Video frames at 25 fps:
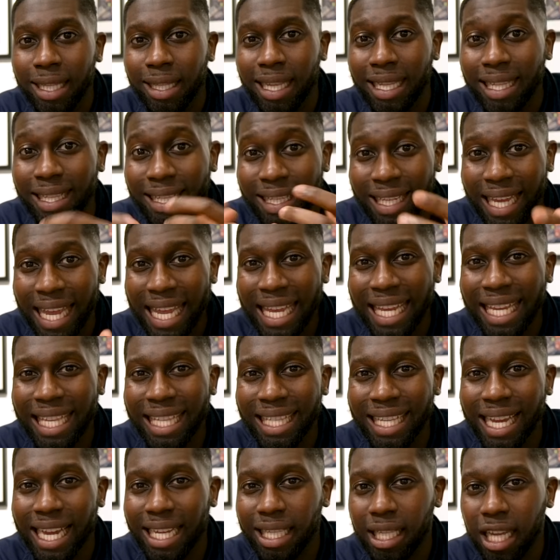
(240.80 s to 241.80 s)
then
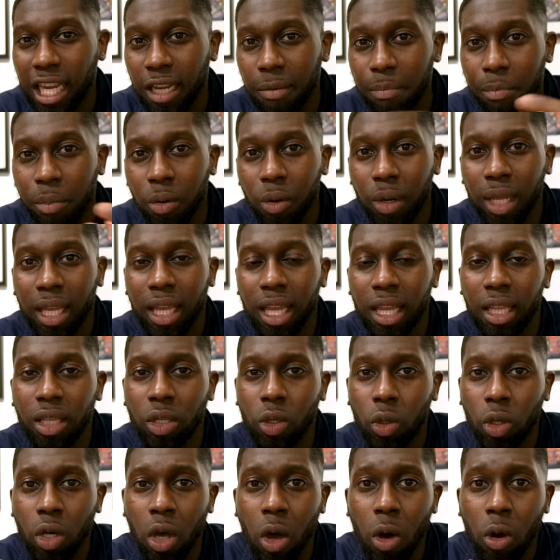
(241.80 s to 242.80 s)
taking that and putting it
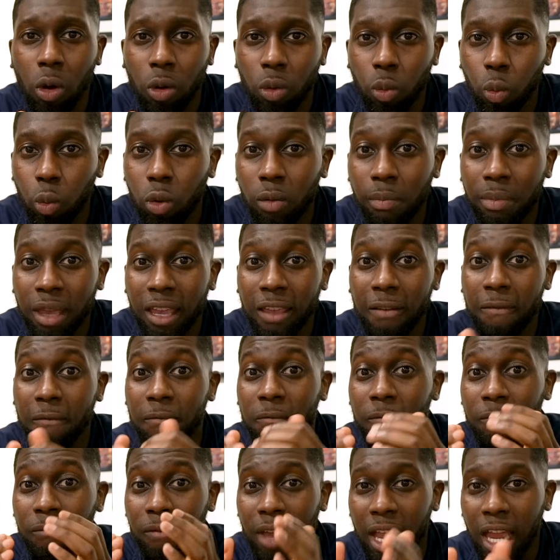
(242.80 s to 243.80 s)
into code will be
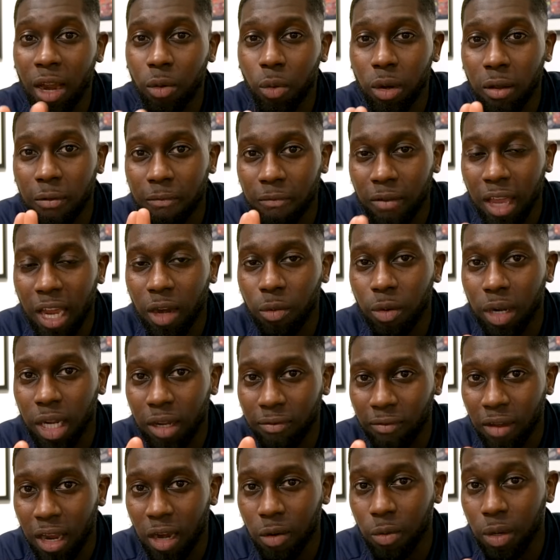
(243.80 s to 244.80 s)
very, very,
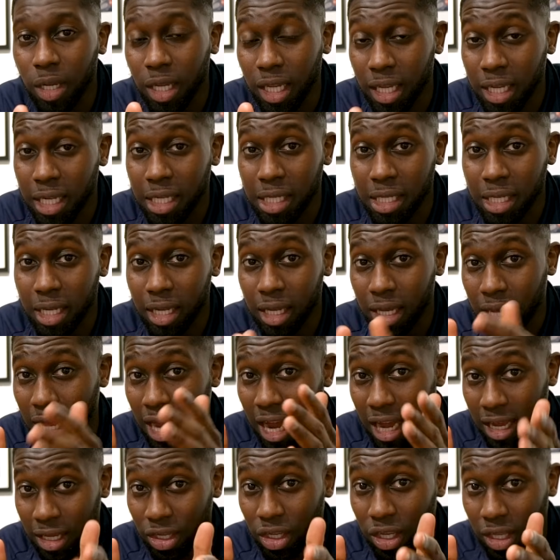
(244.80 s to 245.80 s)
very easy.
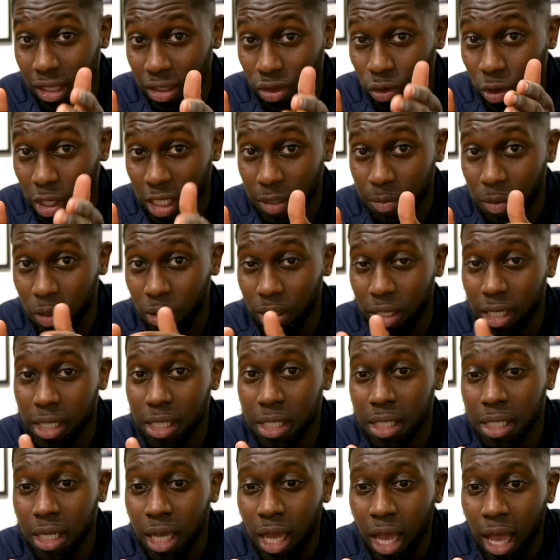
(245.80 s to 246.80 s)
Trust me on
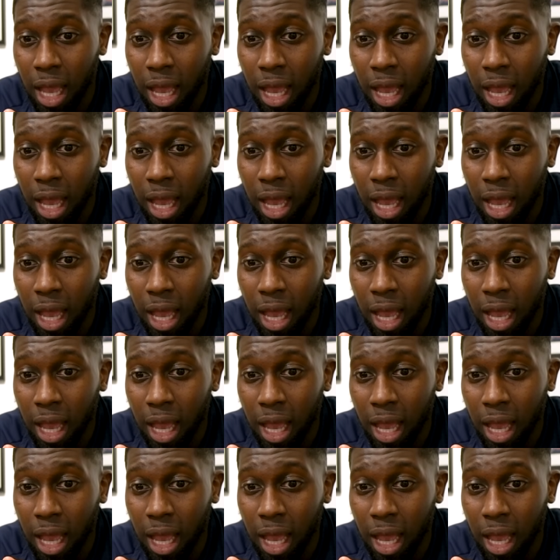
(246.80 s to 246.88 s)
this.